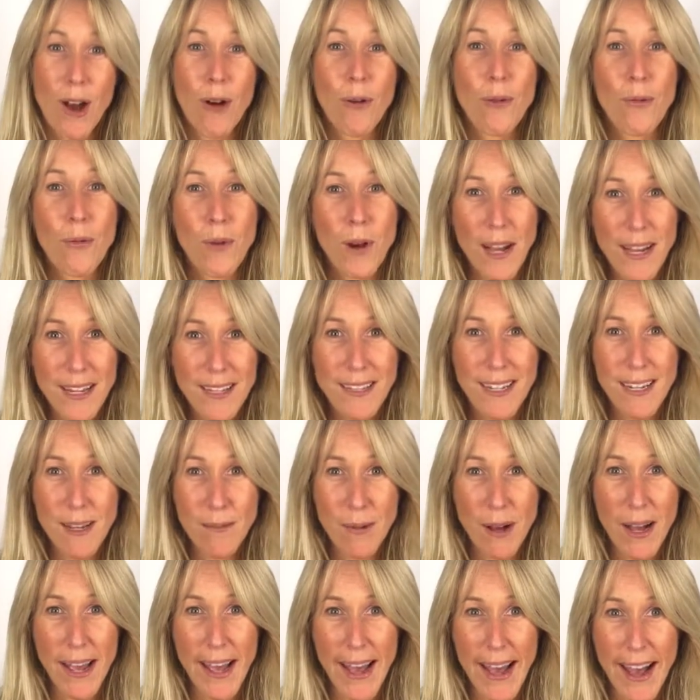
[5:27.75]
One
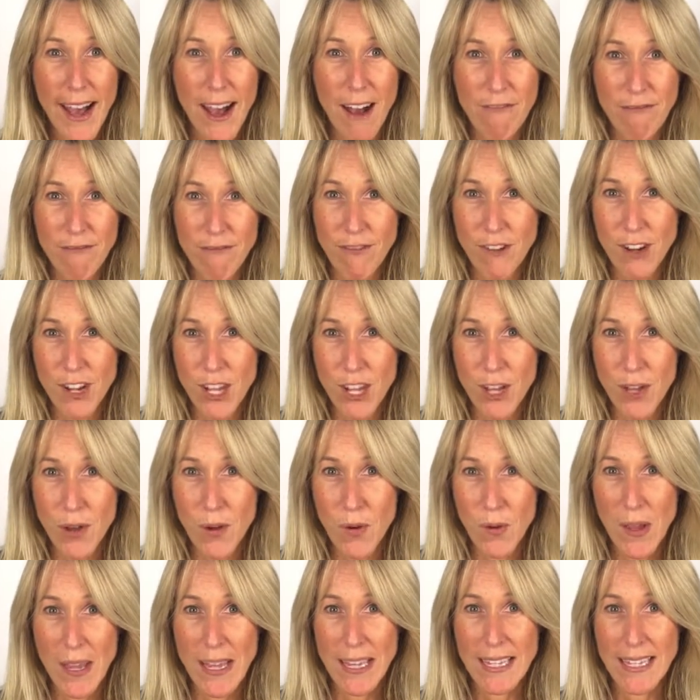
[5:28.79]
tip I have for
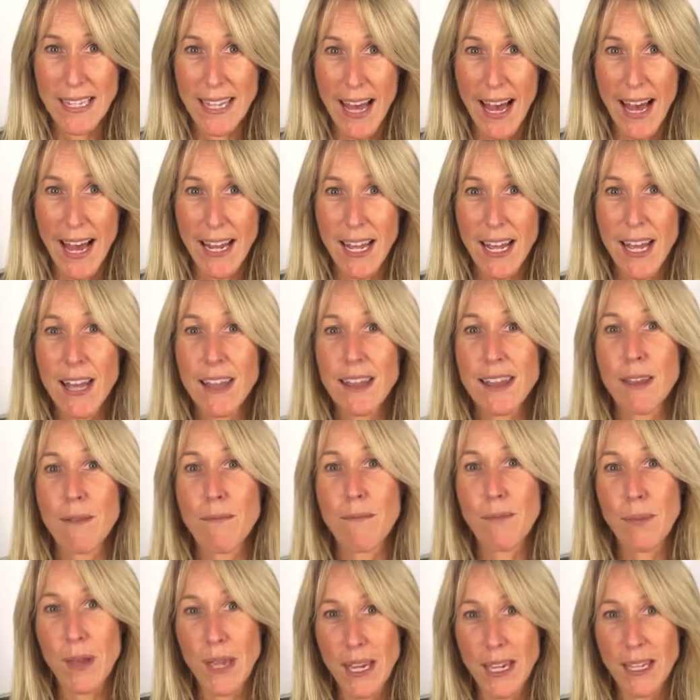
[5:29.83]
you is that the
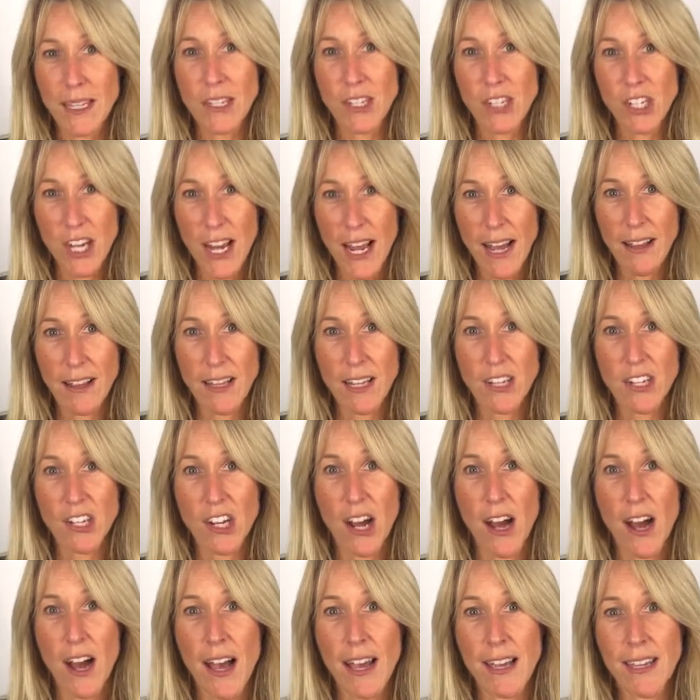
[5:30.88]
biggest challenge
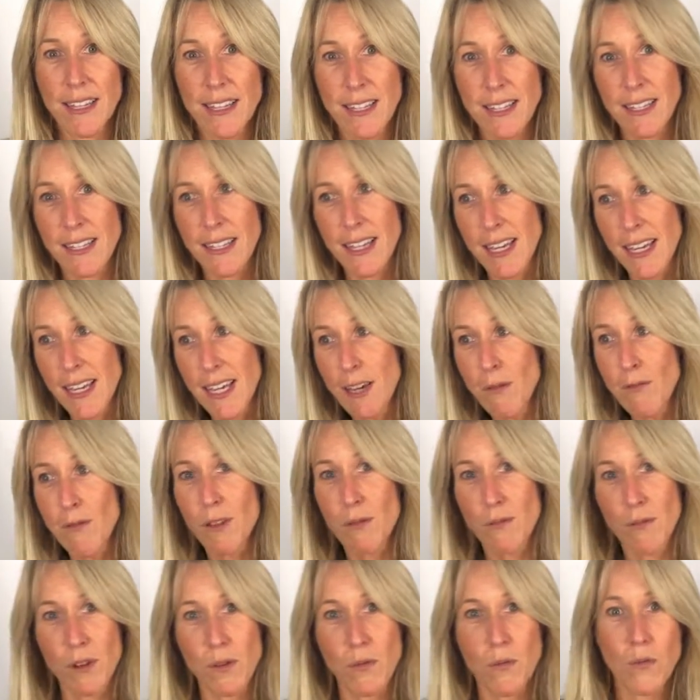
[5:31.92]
I see
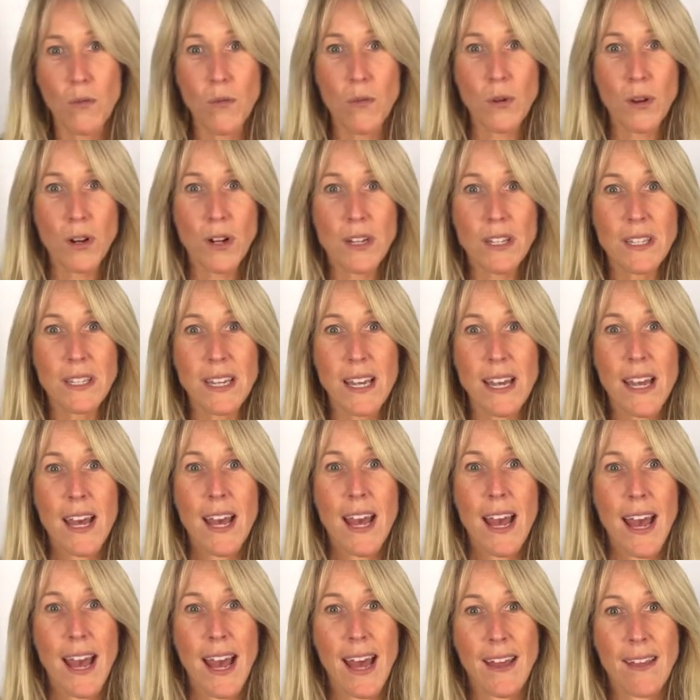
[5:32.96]
with rewards
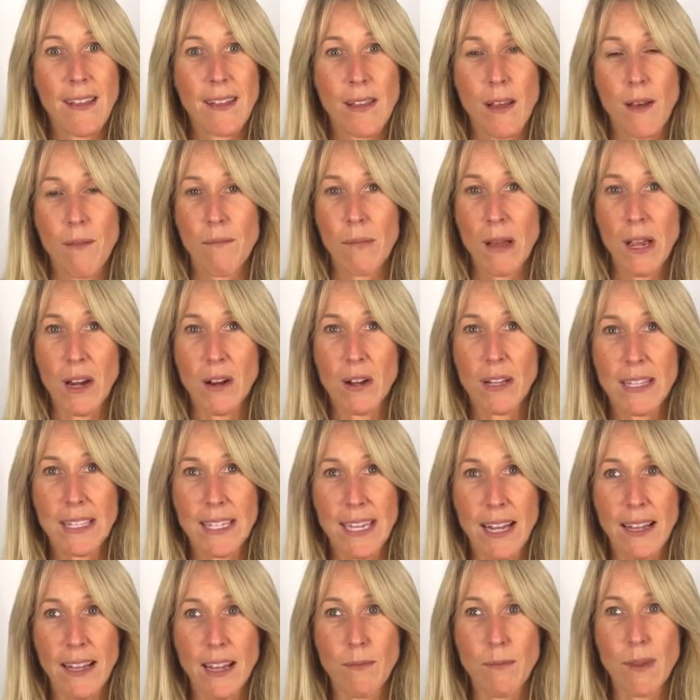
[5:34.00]
and parents
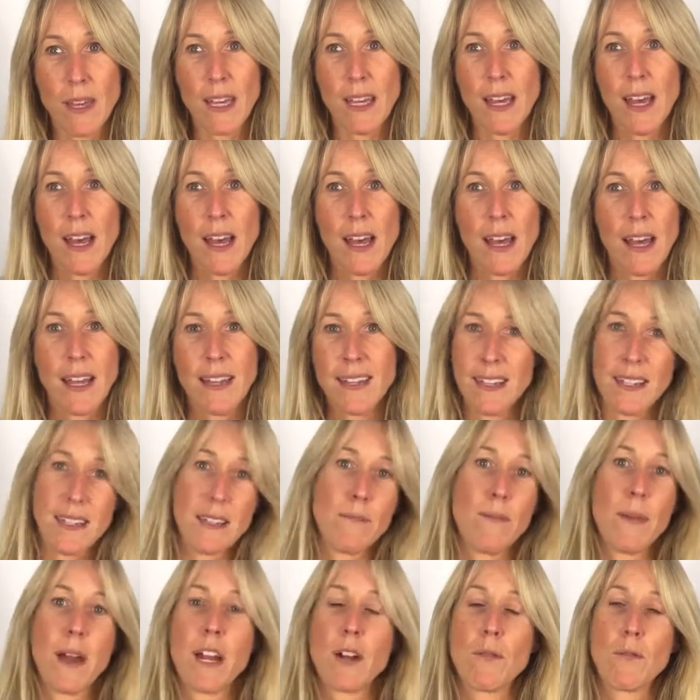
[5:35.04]
telling me it
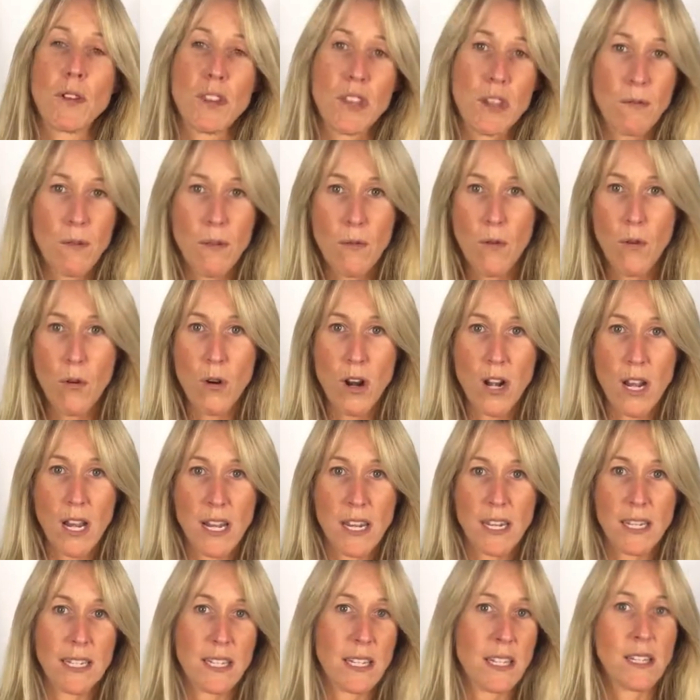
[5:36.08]
doesn't matter what the reward
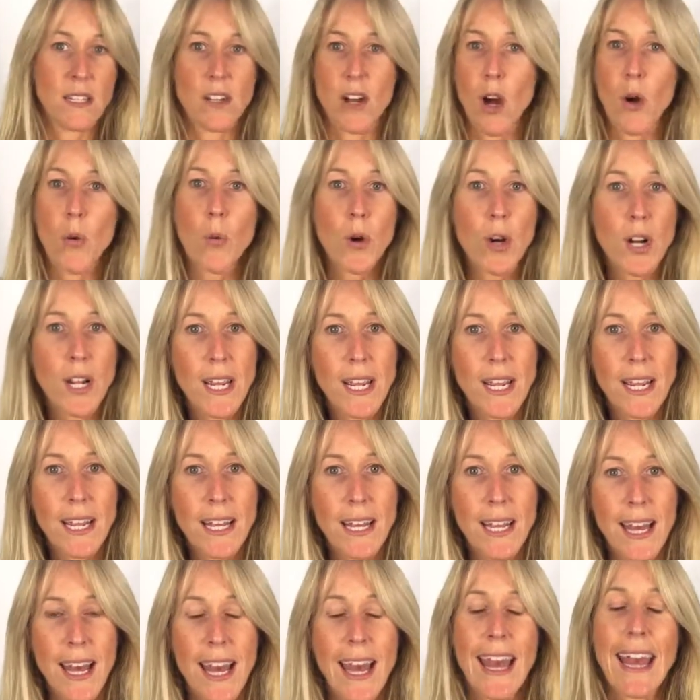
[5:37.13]
is, it's not working,
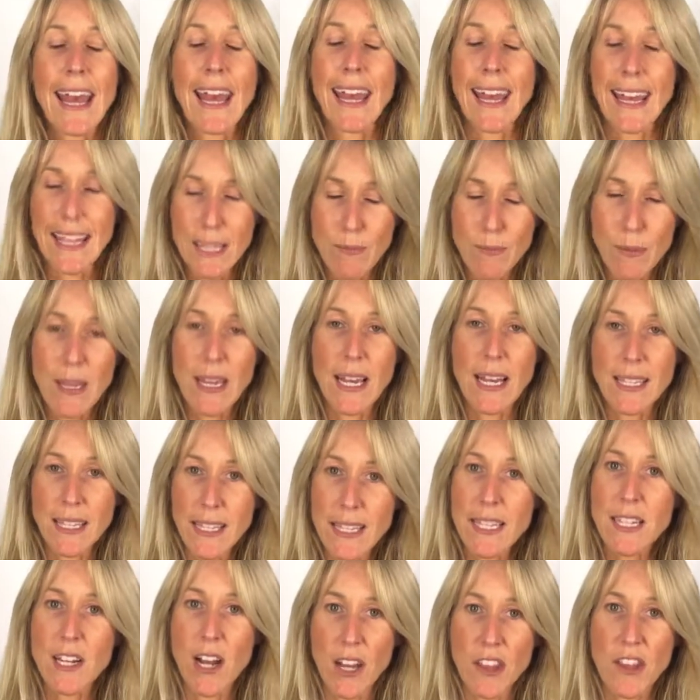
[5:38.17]
it's because
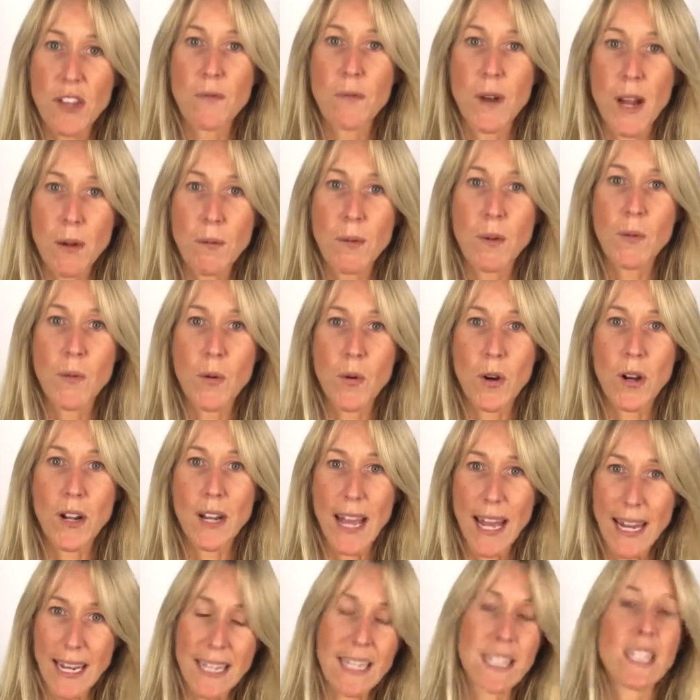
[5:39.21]
it's not the right reward
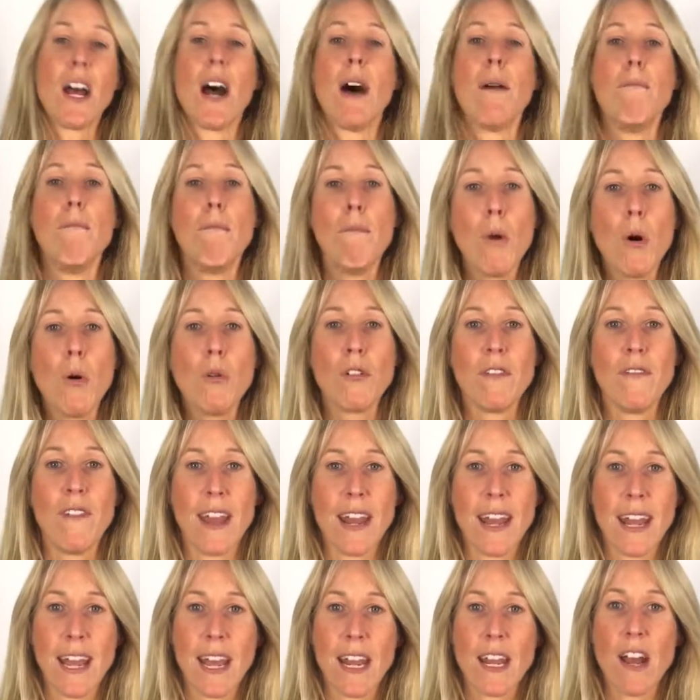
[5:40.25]
and it's not
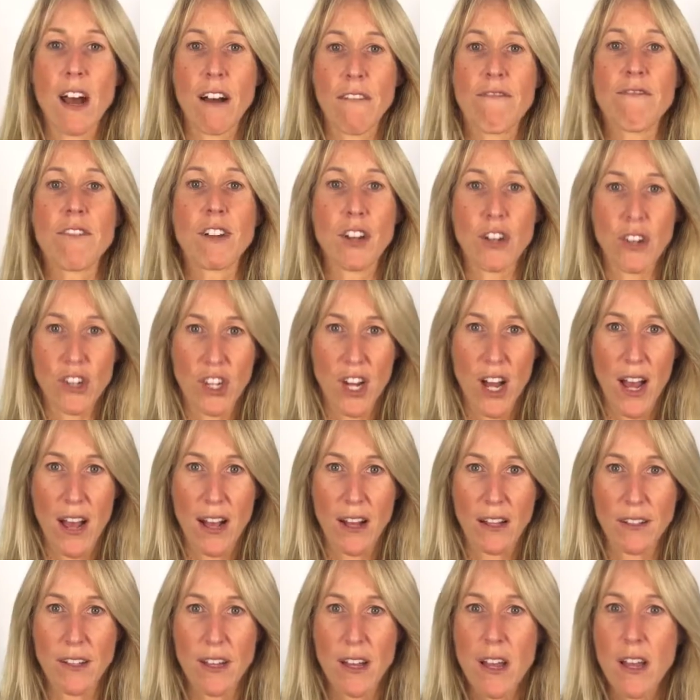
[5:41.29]
motivating enough for your
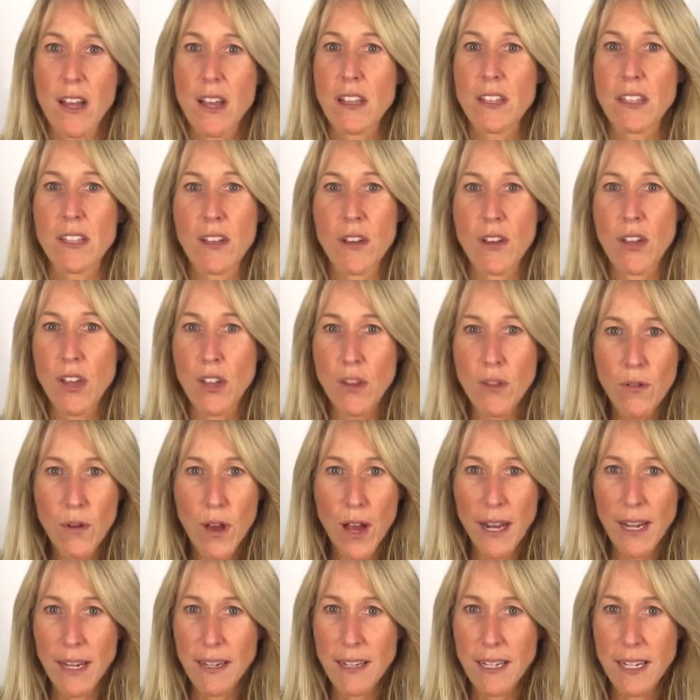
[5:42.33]
child. So you
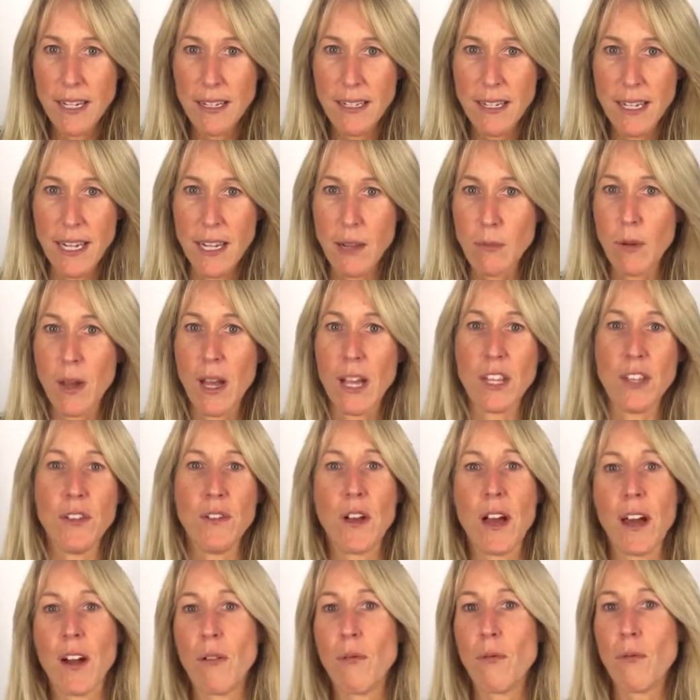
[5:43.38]
got to dig deep and you
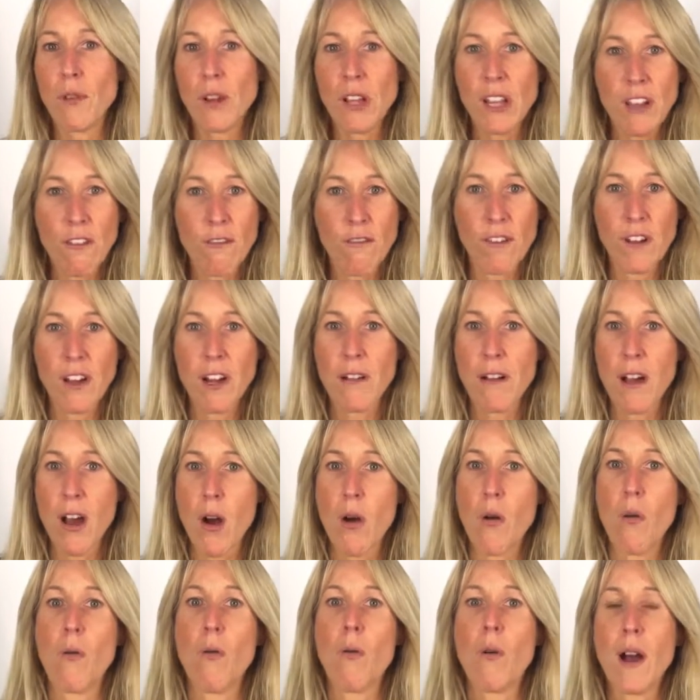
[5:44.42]
got to really figure
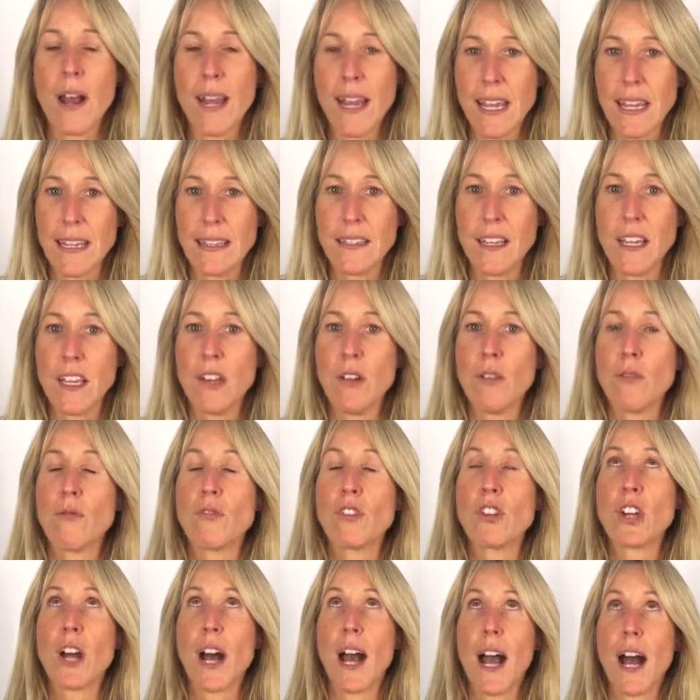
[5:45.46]
out what is it your
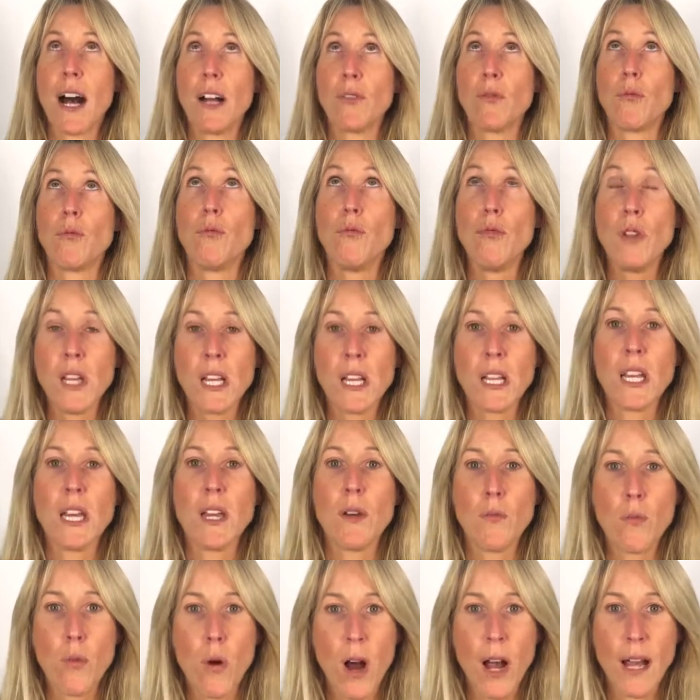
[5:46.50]
child
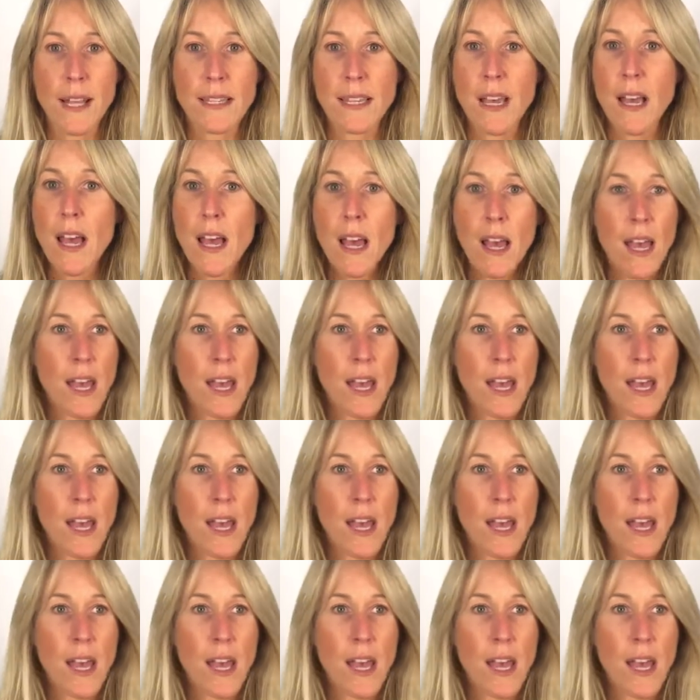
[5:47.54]
really wants.